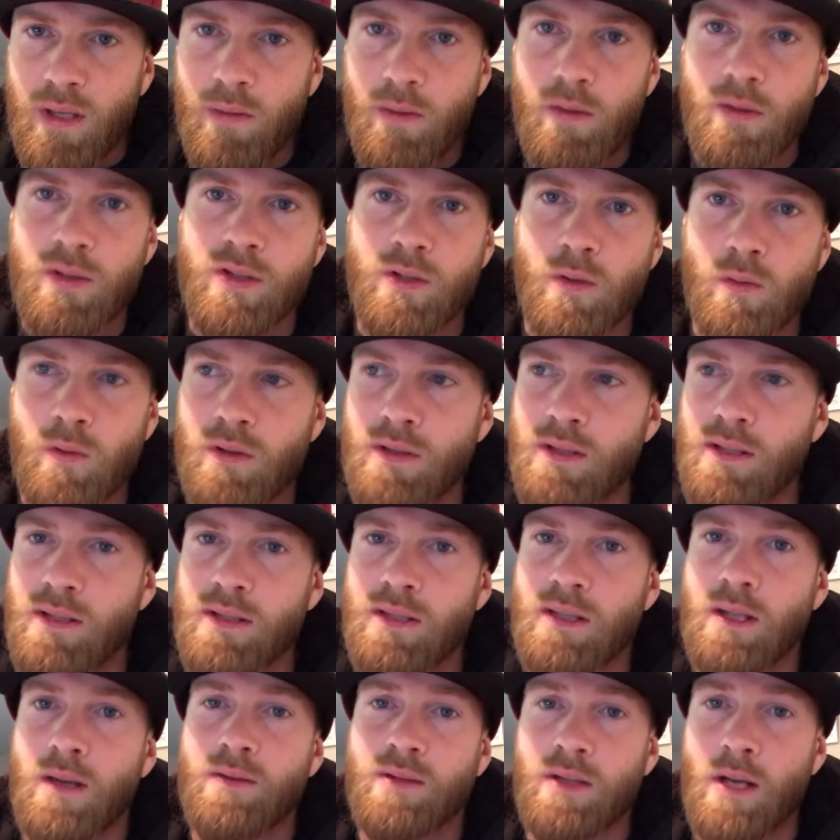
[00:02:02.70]
me in their stories and
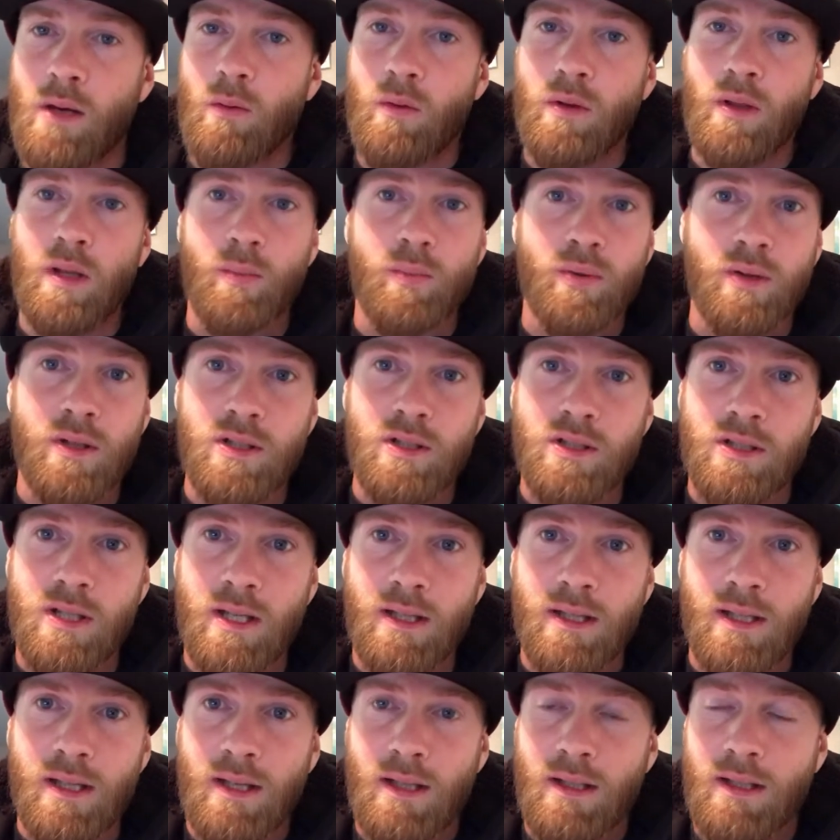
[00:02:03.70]
stuff, so I really
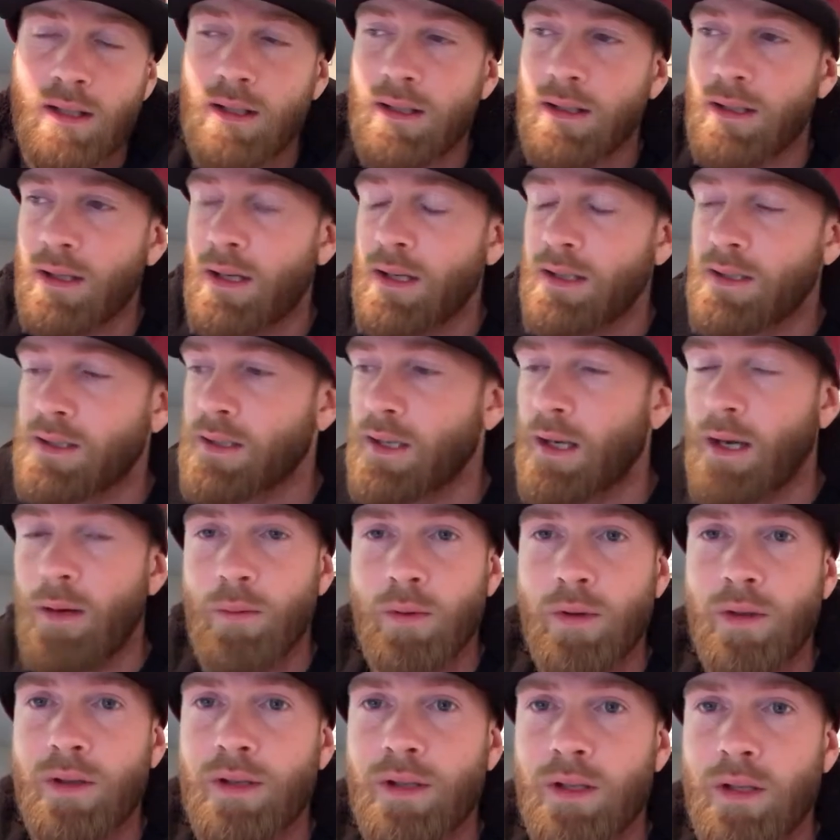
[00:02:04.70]
appreciate that, guys. I
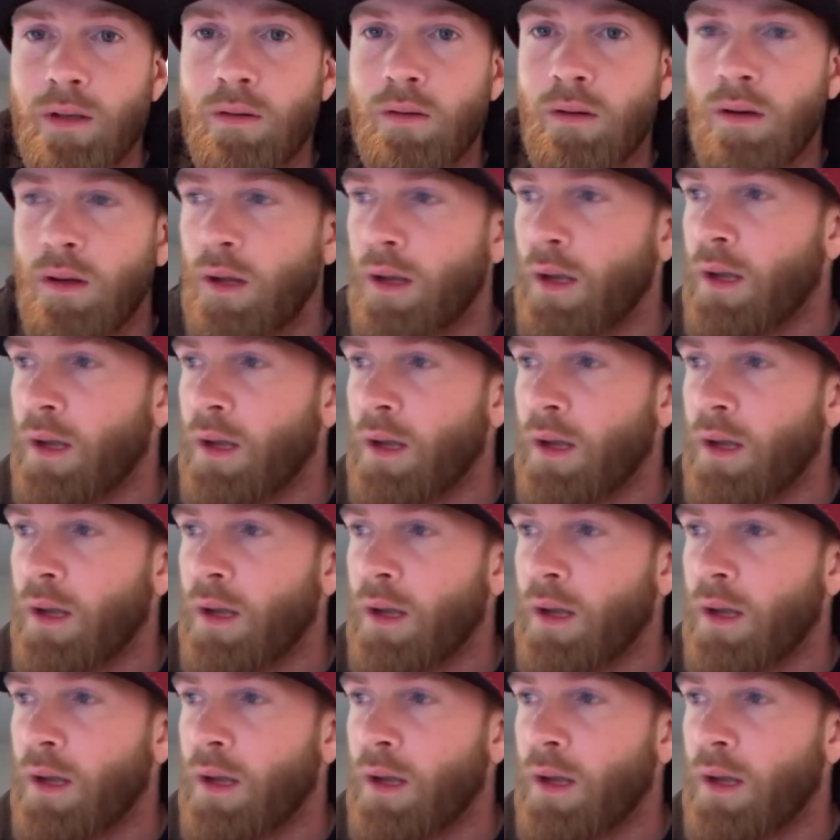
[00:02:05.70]
really do.